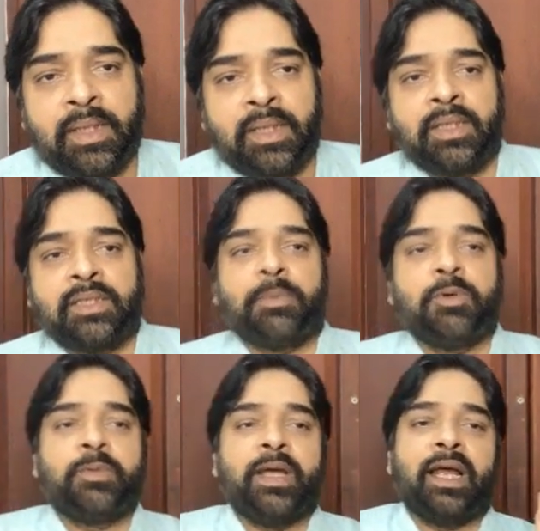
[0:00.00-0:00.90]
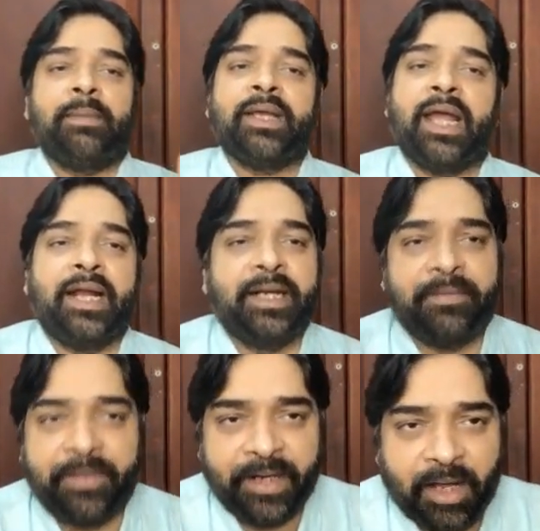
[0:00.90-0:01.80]
suppose we are having n
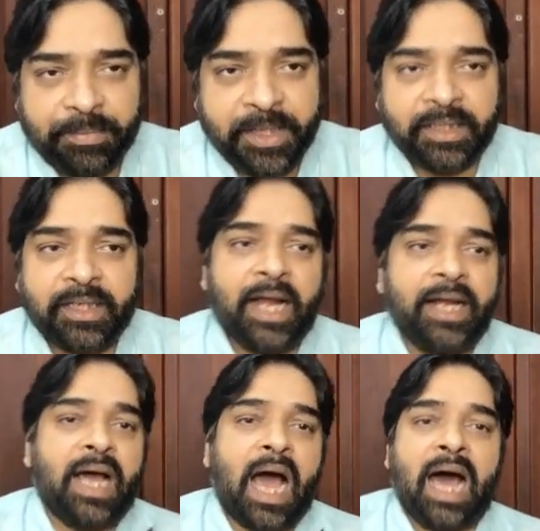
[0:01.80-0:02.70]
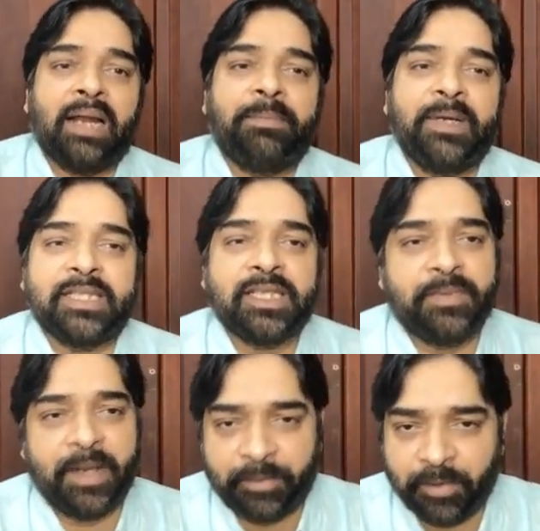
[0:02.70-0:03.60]
different object and r places
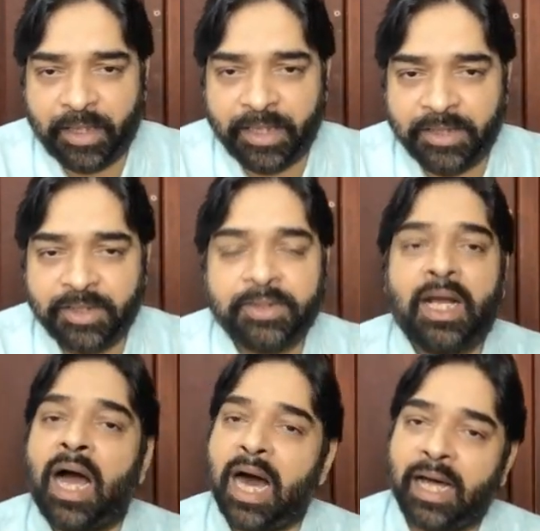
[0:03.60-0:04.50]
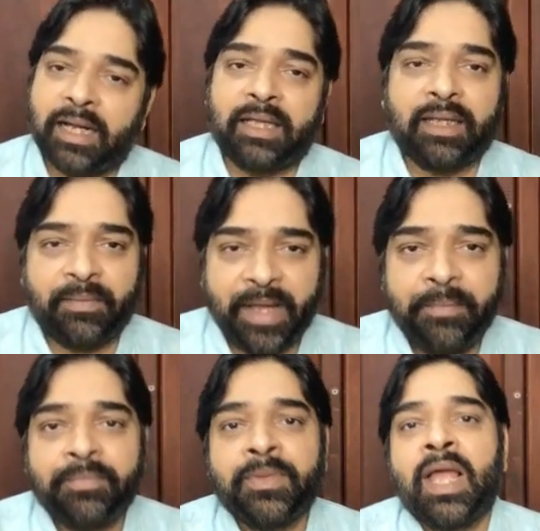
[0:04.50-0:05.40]
we have to arrange, or other way
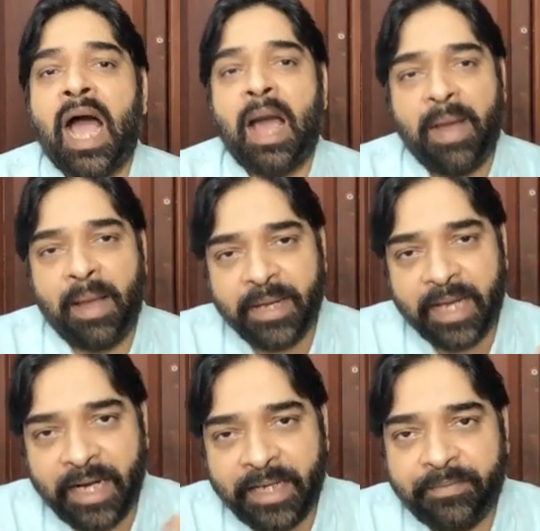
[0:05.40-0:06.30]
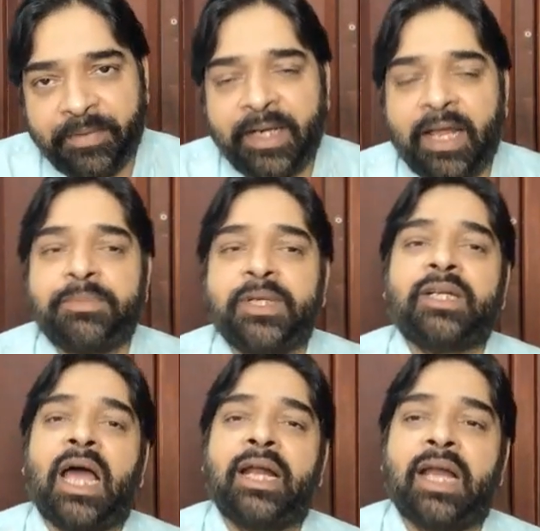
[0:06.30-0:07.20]
I am having n different
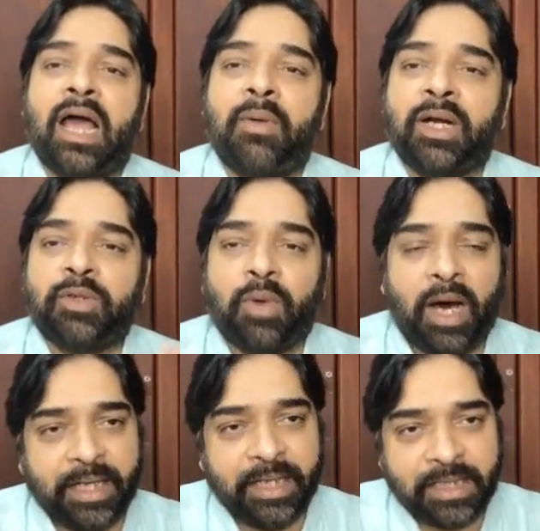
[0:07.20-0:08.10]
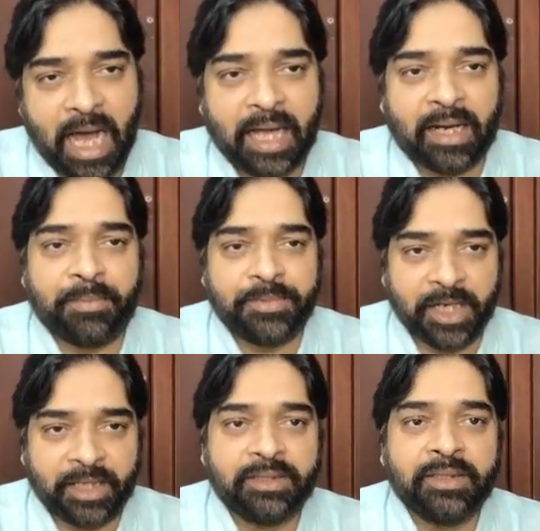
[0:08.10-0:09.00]
object and I want to arrange r
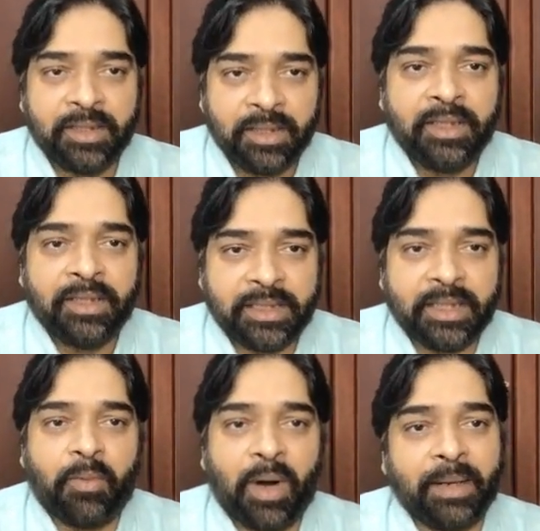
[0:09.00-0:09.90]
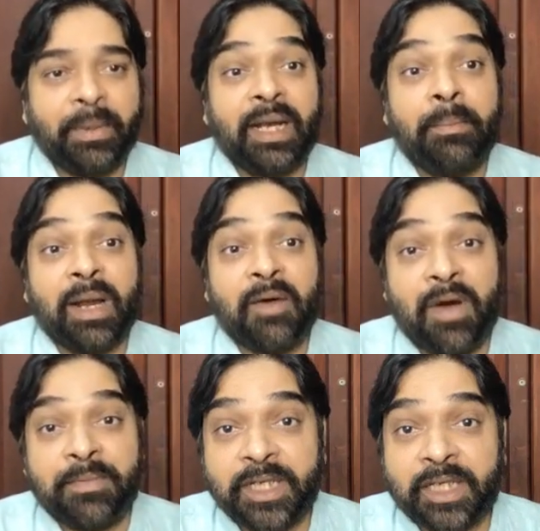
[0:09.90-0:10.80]
object. See, whatever number of
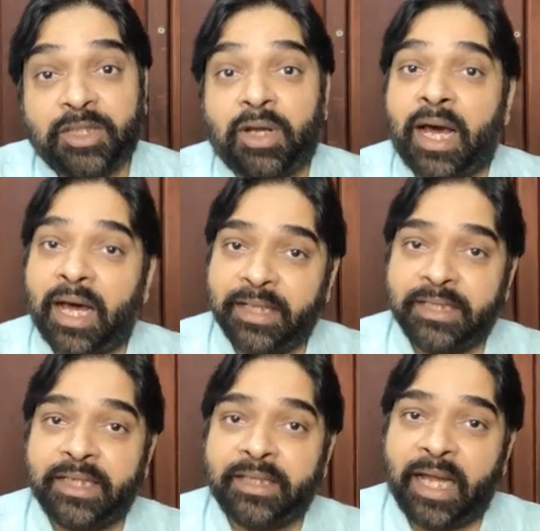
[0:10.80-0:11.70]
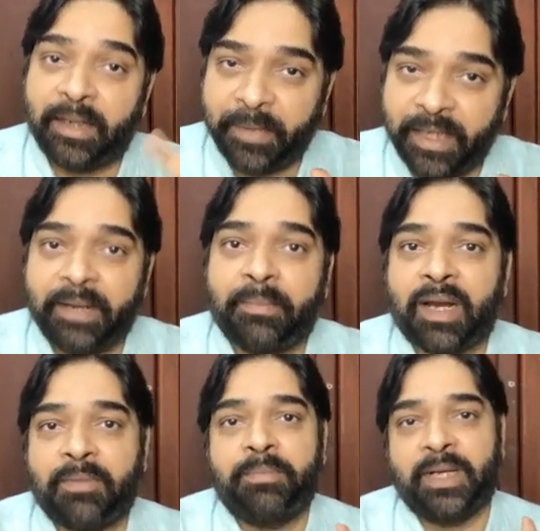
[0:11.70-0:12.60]
object you are arranging, that many number
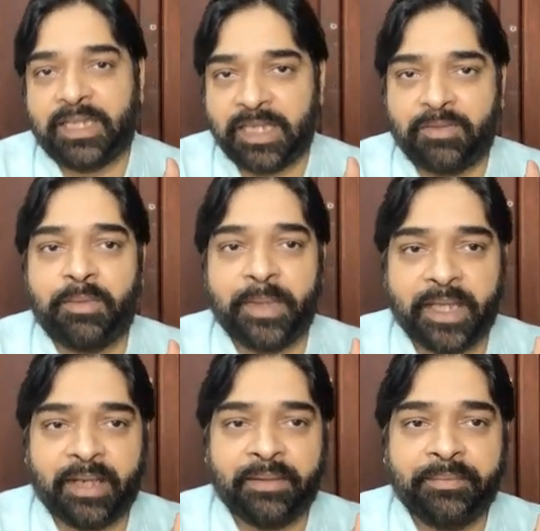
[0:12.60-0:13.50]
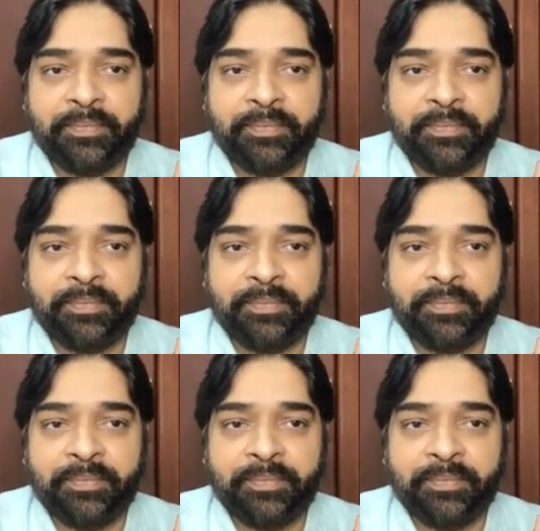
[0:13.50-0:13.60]
of places will be there.